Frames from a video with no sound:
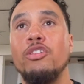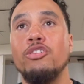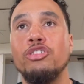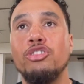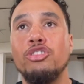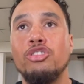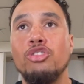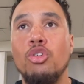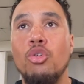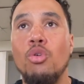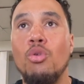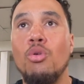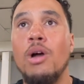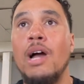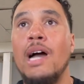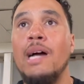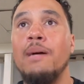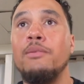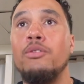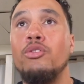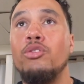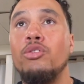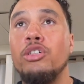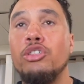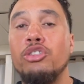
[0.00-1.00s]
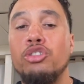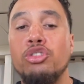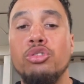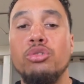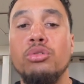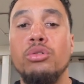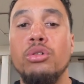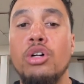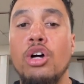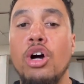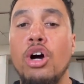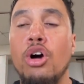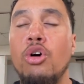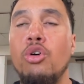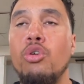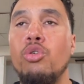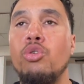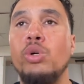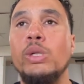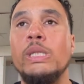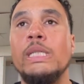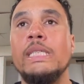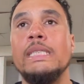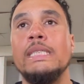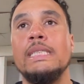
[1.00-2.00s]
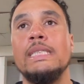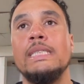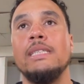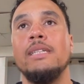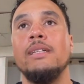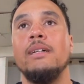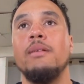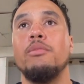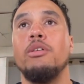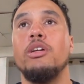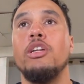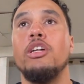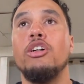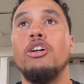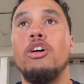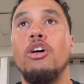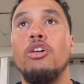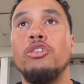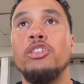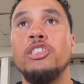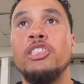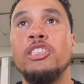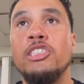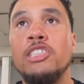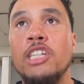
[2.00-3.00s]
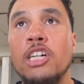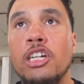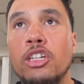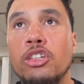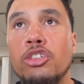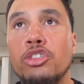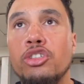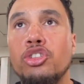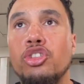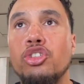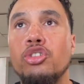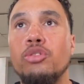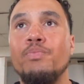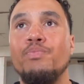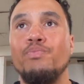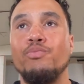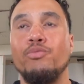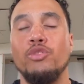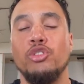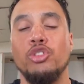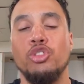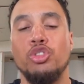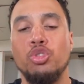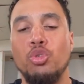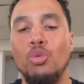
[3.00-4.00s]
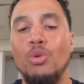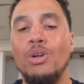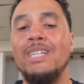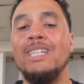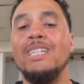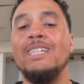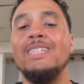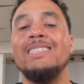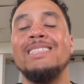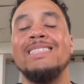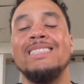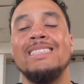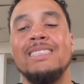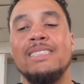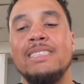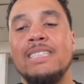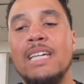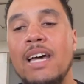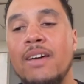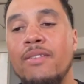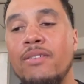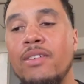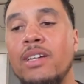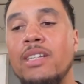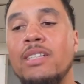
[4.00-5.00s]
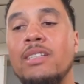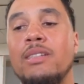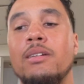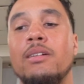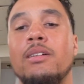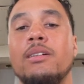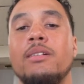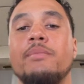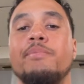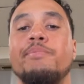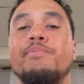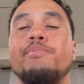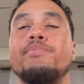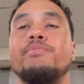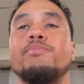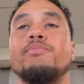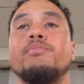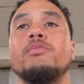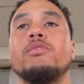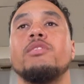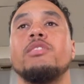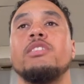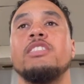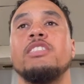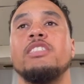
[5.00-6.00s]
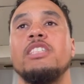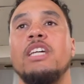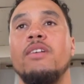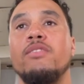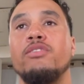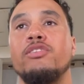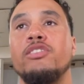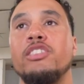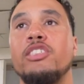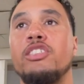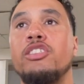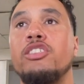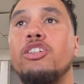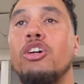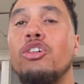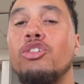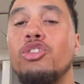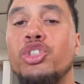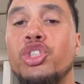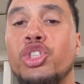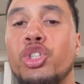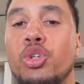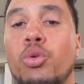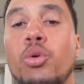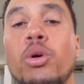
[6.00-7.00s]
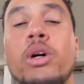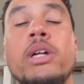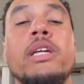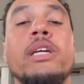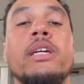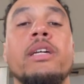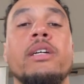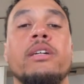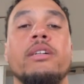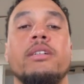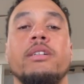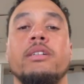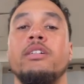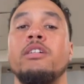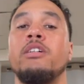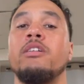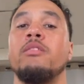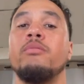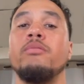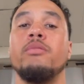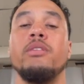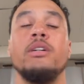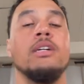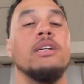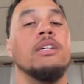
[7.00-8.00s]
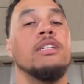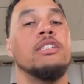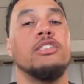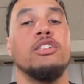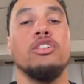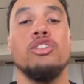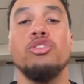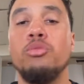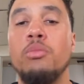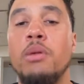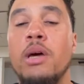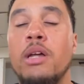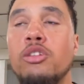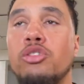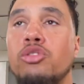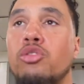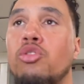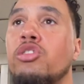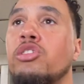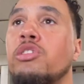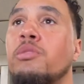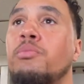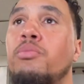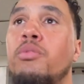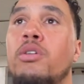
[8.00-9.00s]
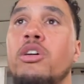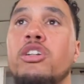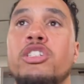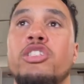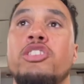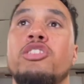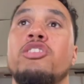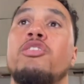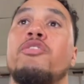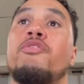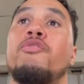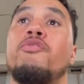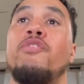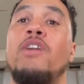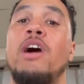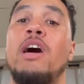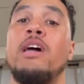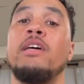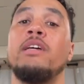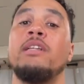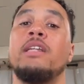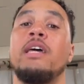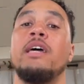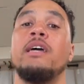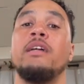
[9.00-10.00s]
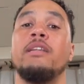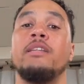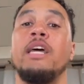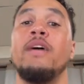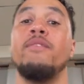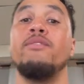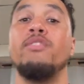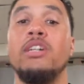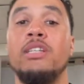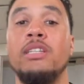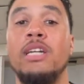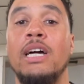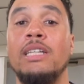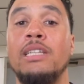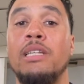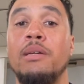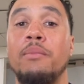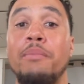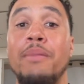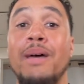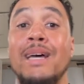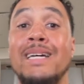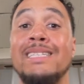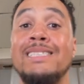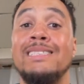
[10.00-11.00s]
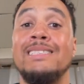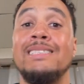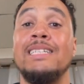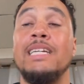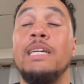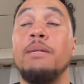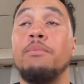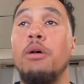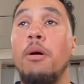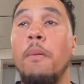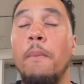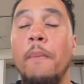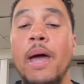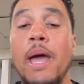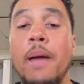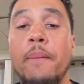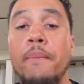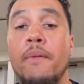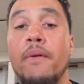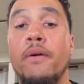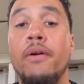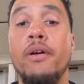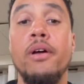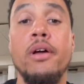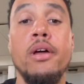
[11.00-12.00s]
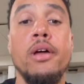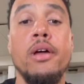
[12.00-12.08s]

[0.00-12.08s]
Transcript: score, I'm going to go, I'm going to go Steelers 27, San Francisco 20. Um, Steelers will be able to score some points this year. Finally, they they've looked like the best team on paper